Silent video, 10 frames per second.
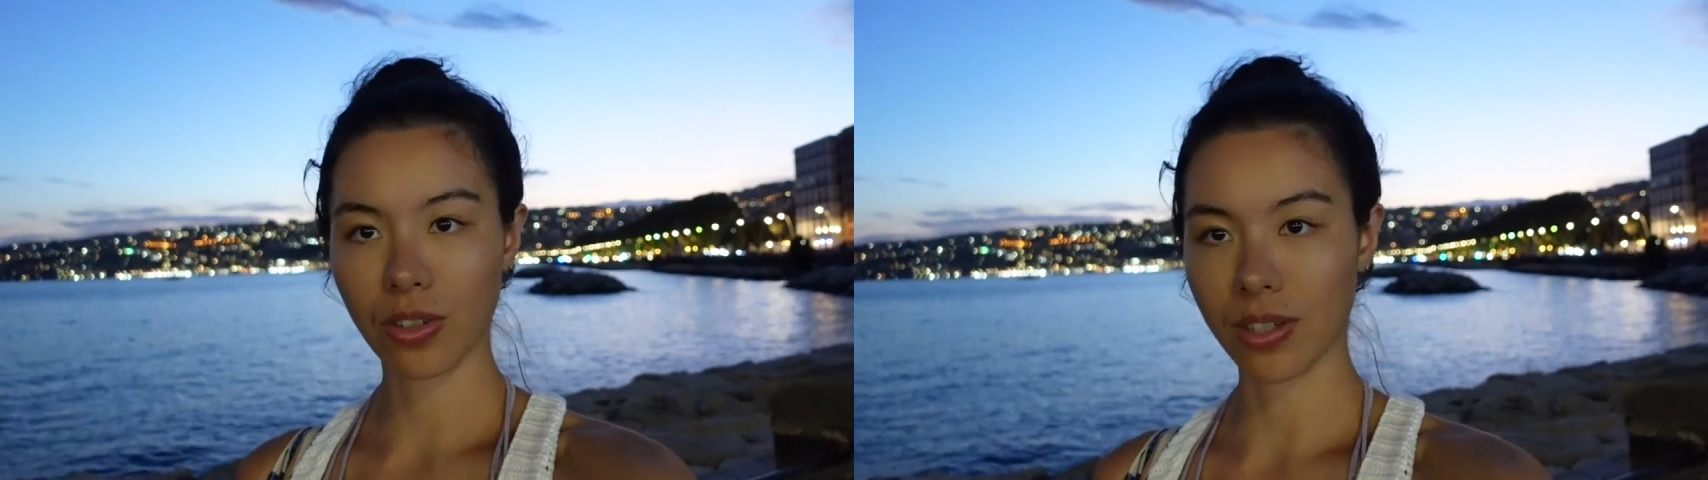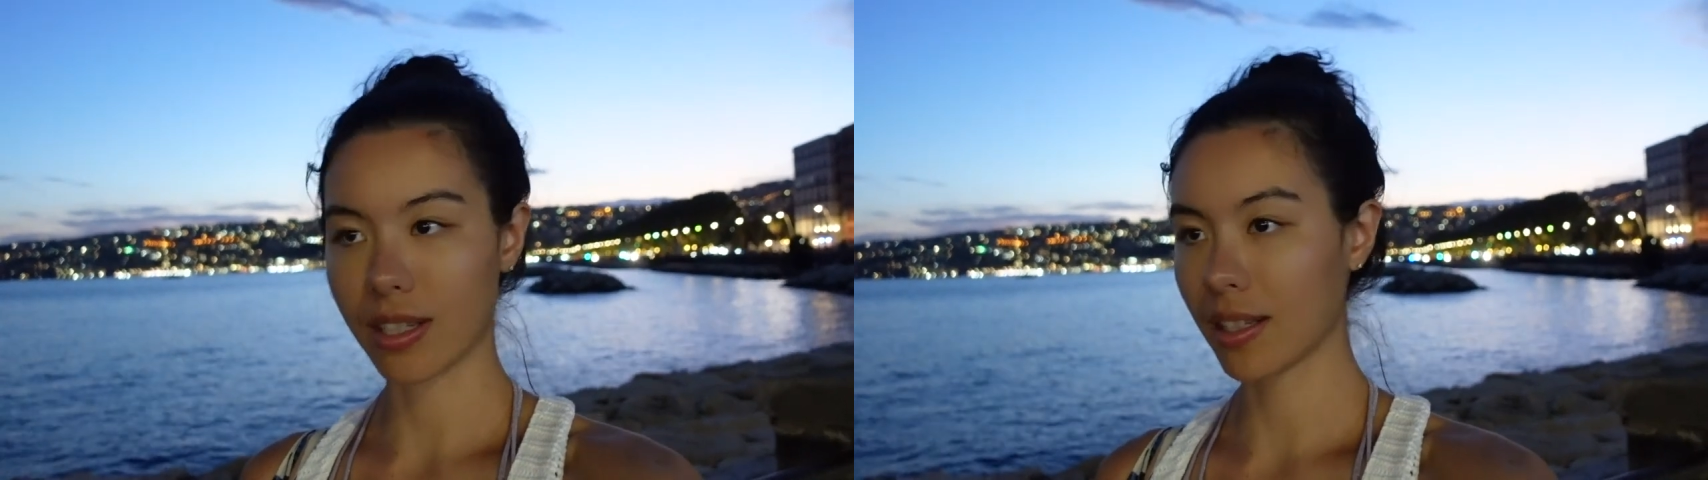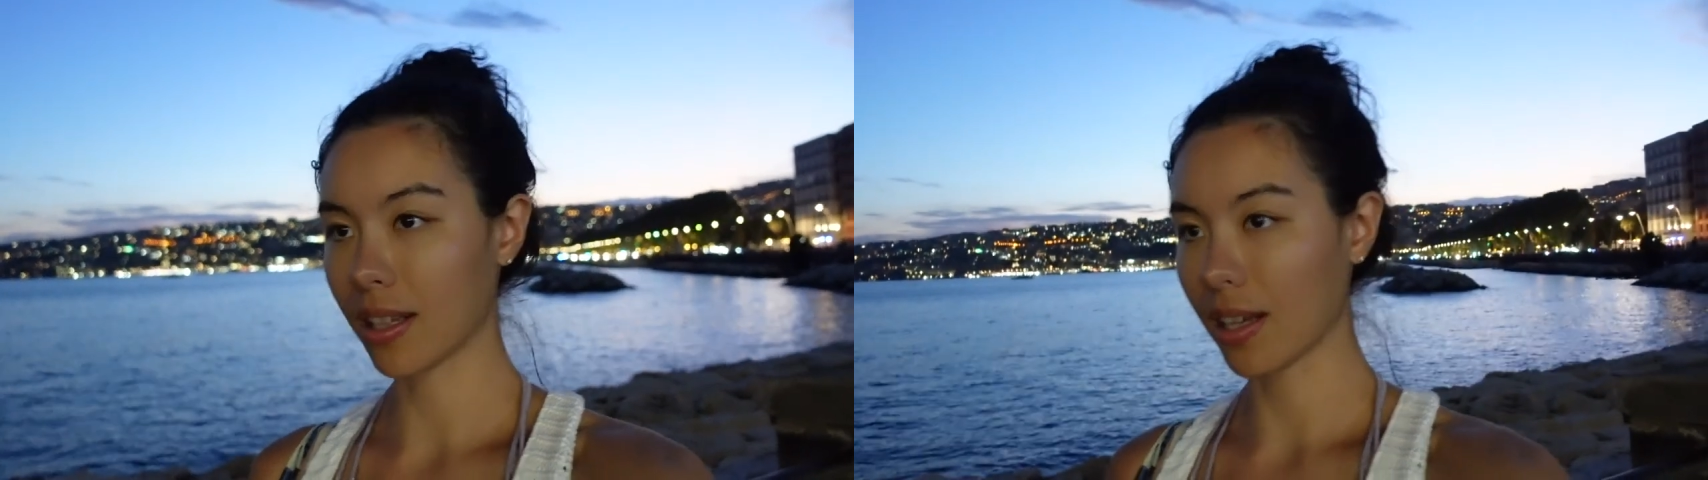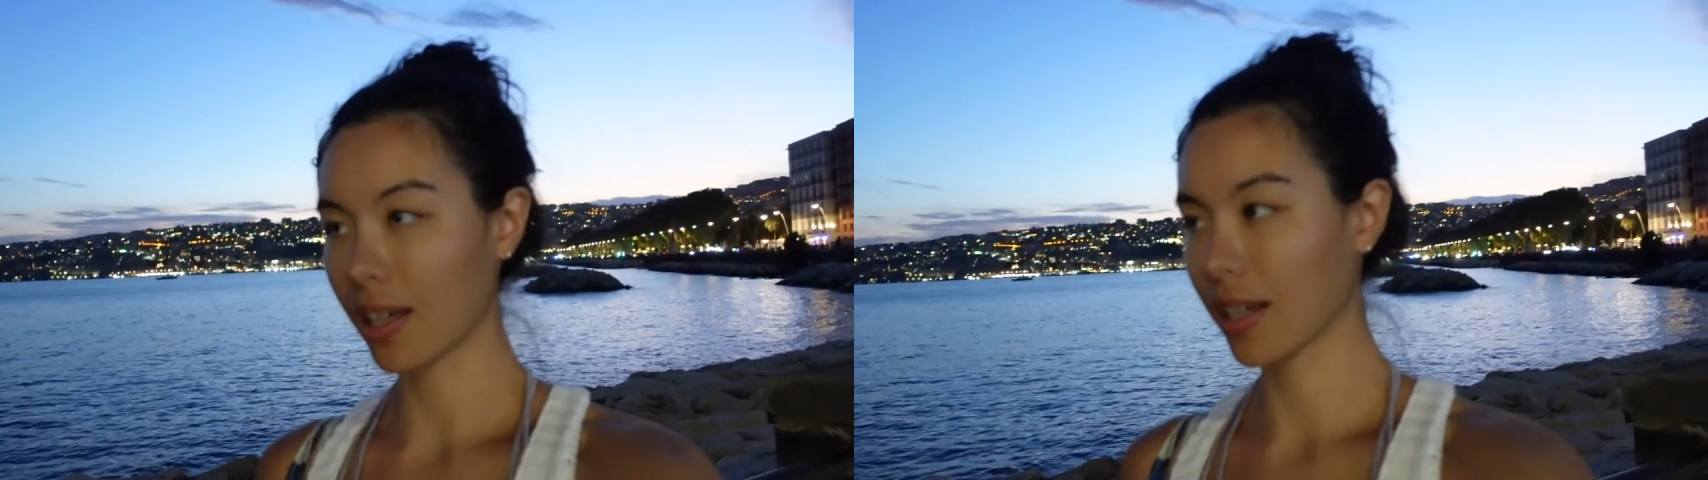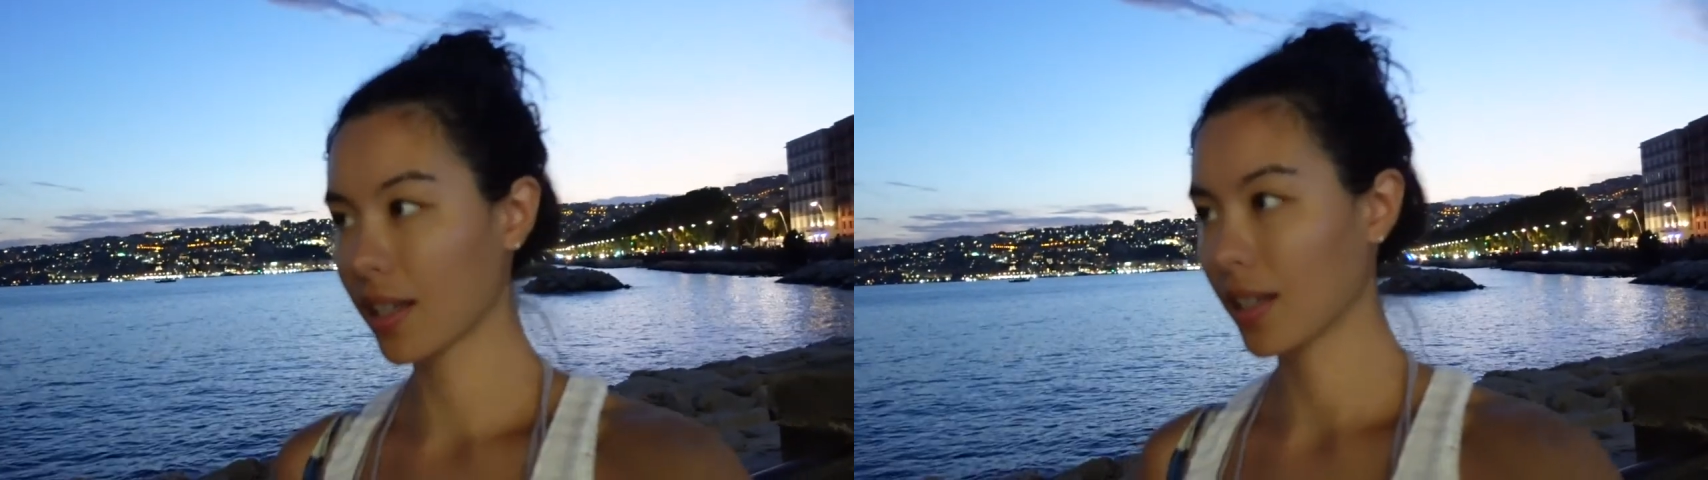just
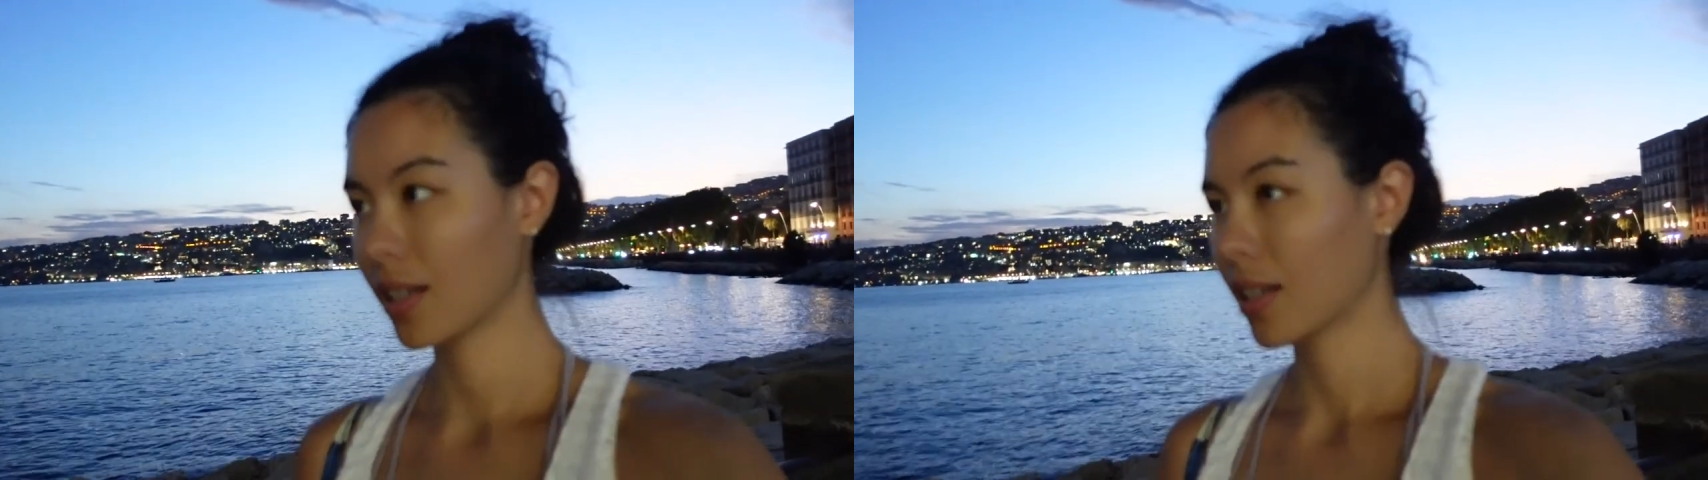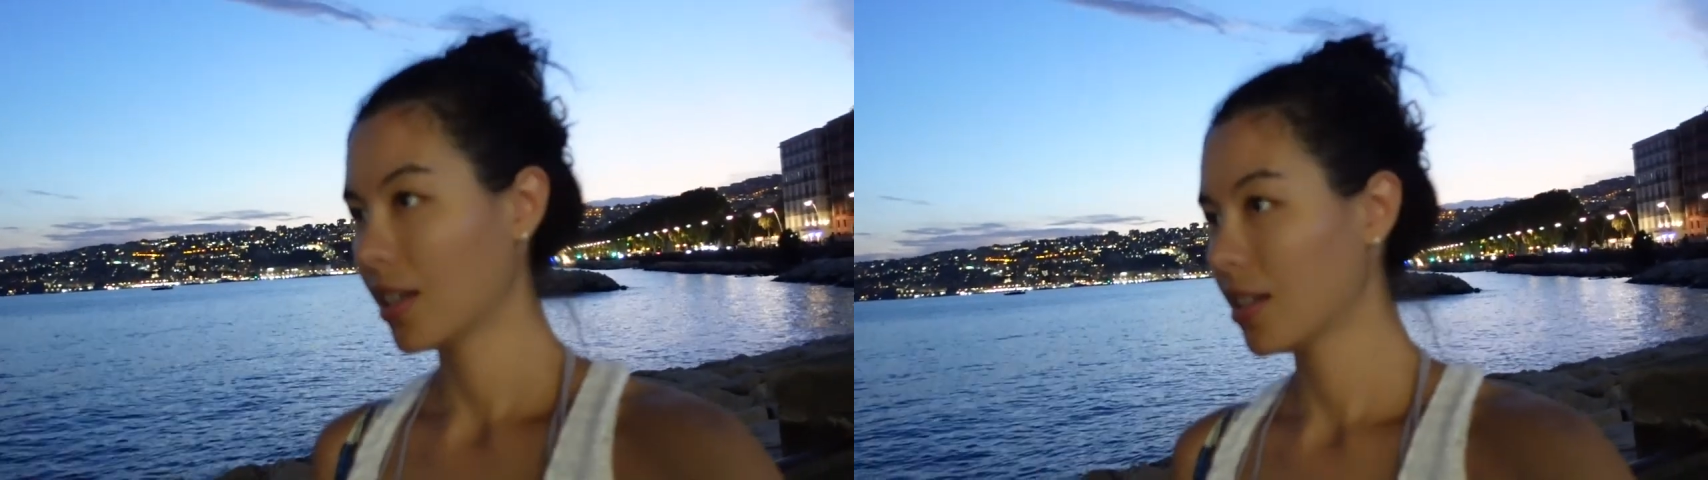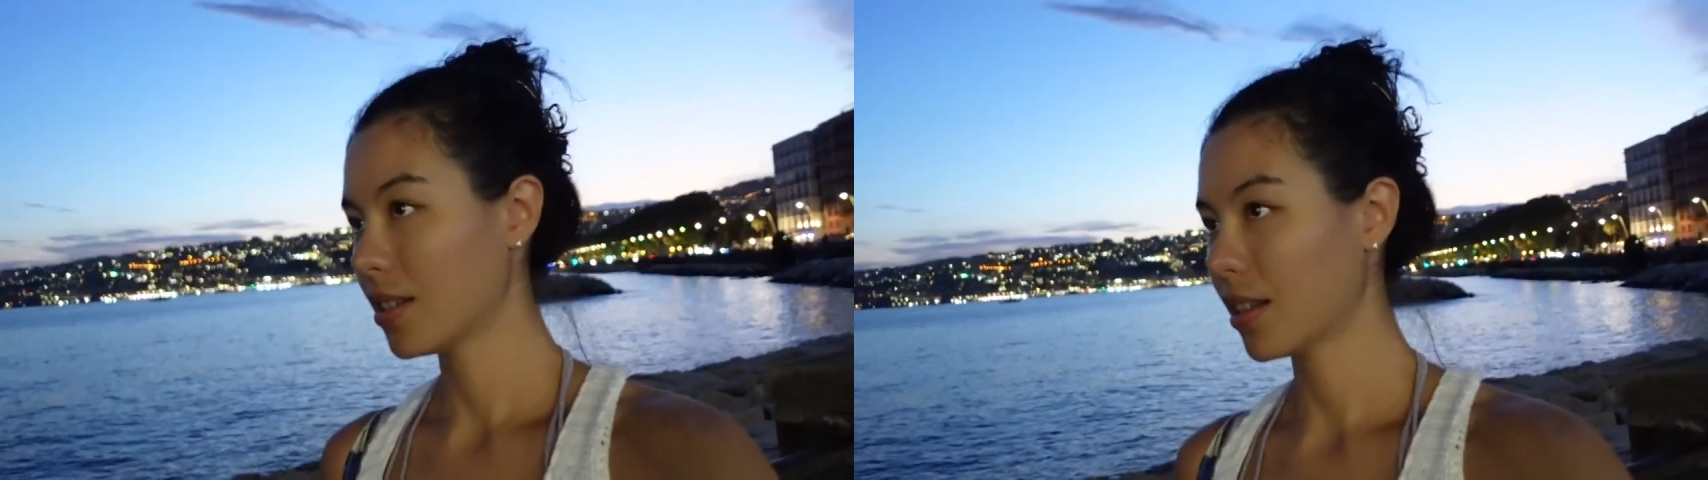like,